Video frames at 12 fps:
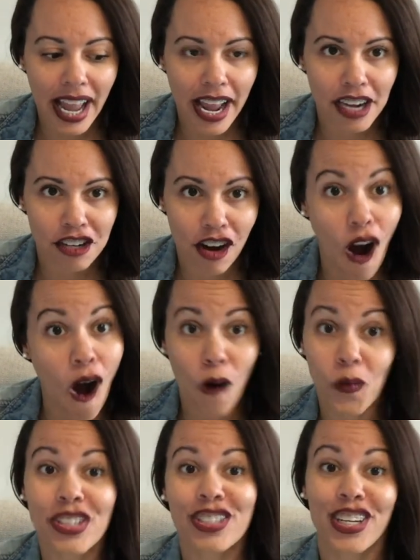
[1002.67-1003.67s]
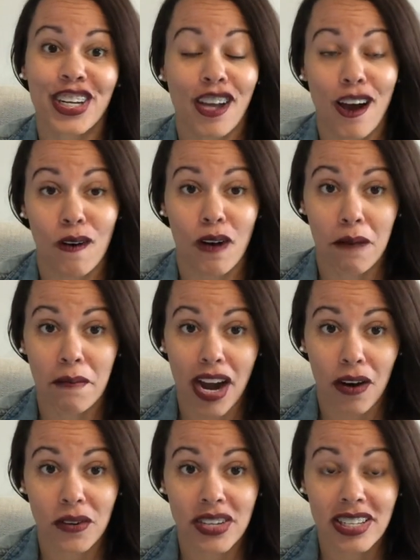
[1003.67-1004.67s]
and you're always gonna know
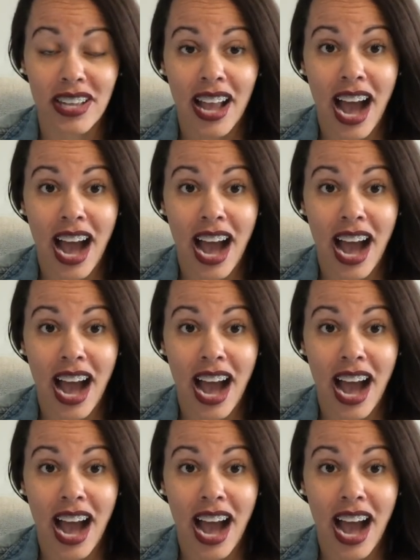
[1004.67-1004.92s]
about